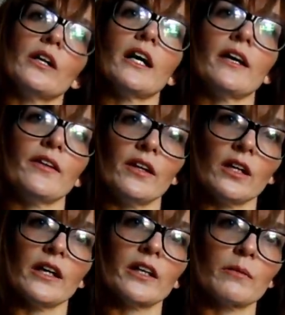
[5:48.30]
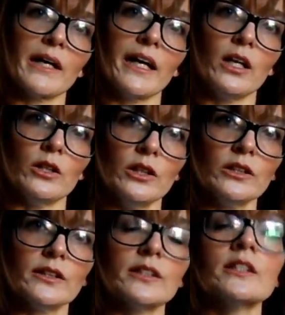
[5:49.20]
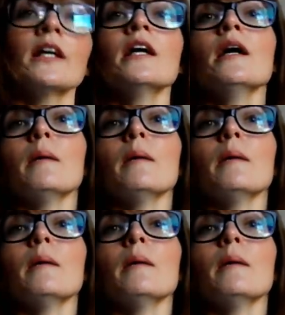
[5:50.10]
it on, I like the way it looks.